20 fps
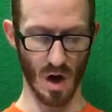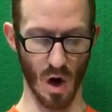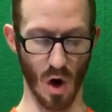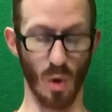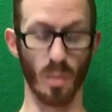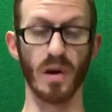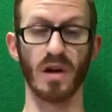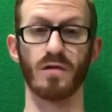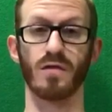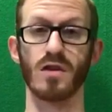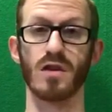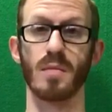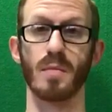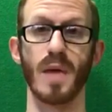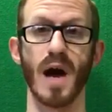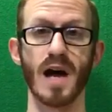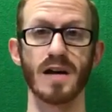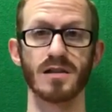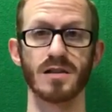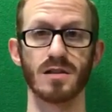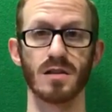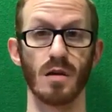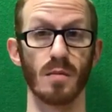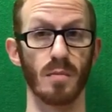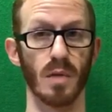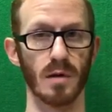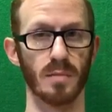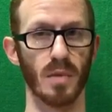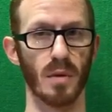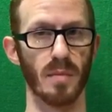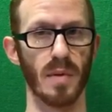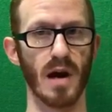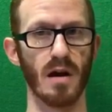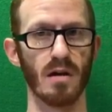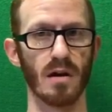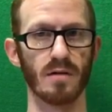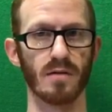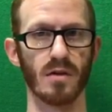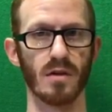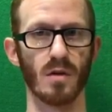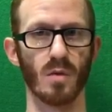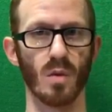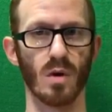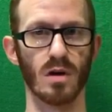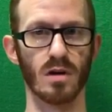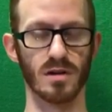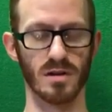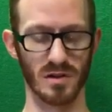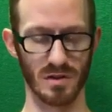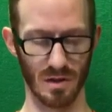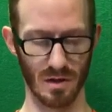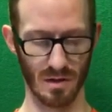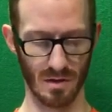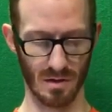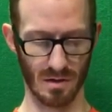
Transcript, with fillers: Hoping for the best, but preparing for the worst